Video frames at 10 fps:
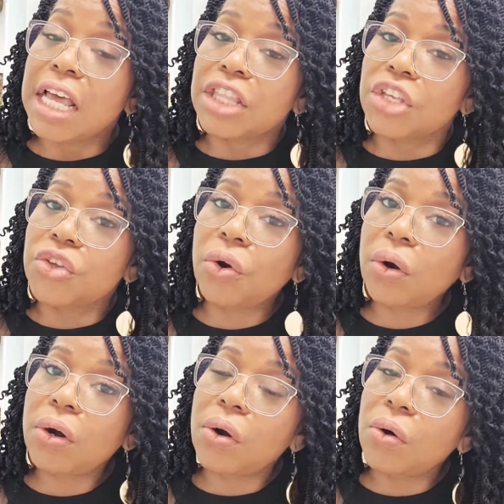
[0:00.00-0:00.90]
then
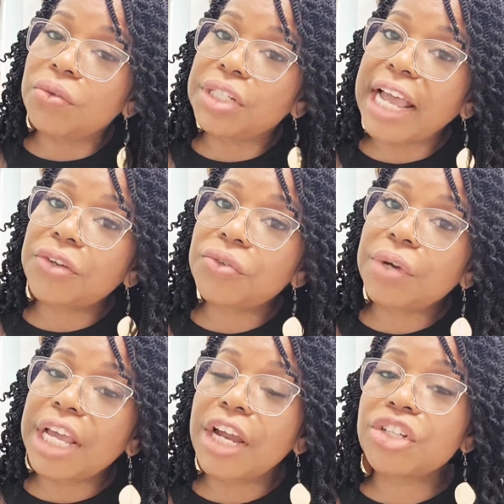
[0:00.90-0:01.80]
your own natural
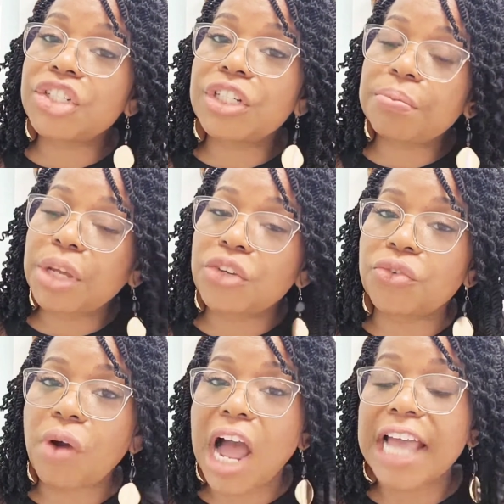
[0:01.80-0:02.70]
hair should be
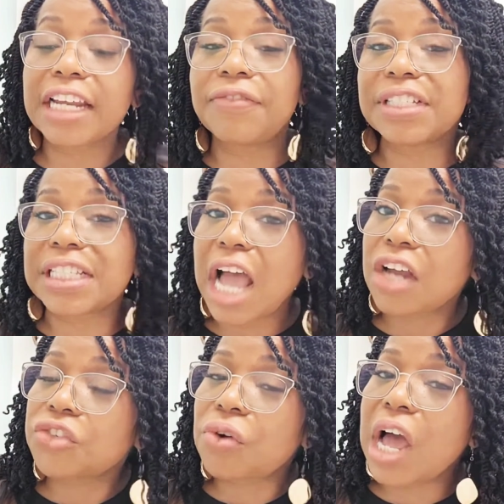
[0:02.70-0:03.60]
dry. And if it's
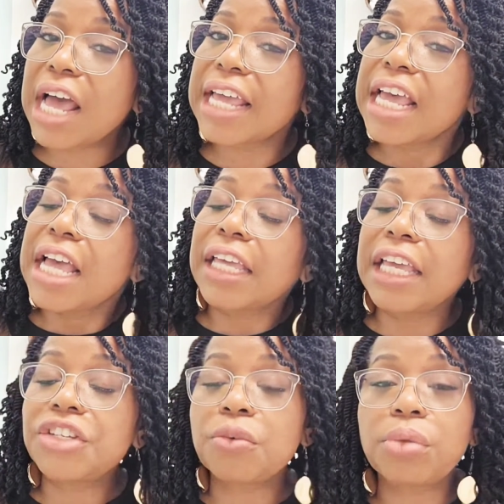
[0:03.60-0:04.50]
not dry,
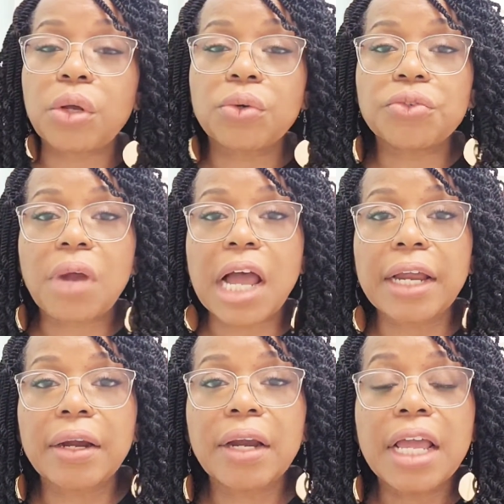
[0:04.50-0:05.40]
get your blow
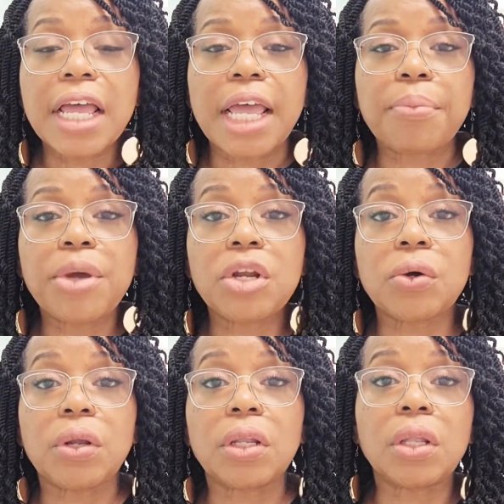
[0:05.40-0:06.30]
dryer and put it
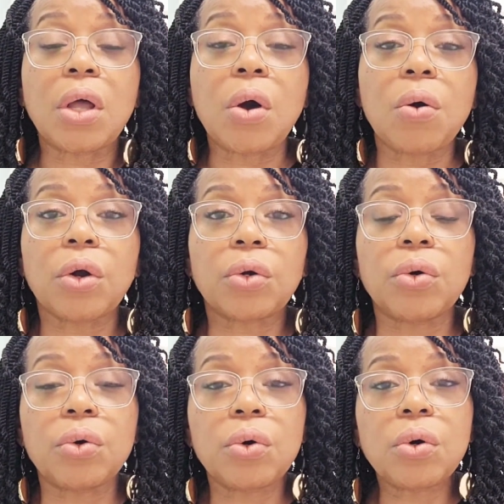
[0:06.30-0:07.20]
on low or
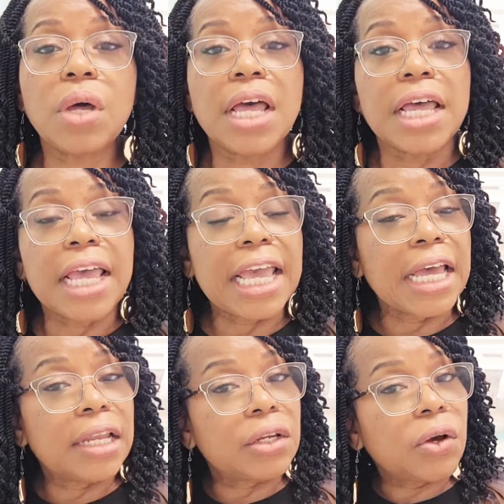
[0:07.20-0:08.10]
cool,
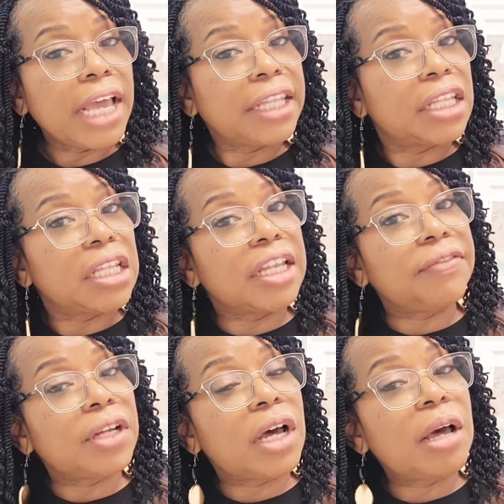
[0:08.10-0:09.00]
and go ahead and
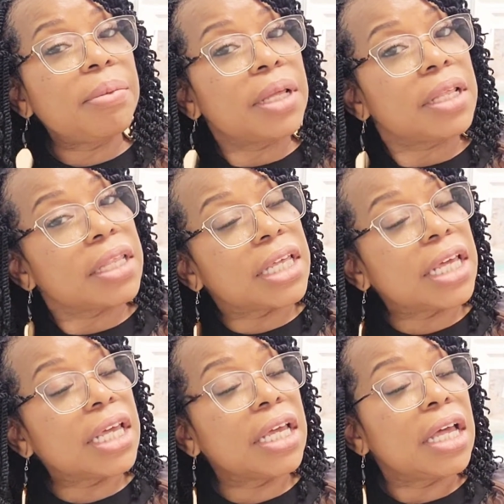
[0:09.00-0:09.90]
lift up the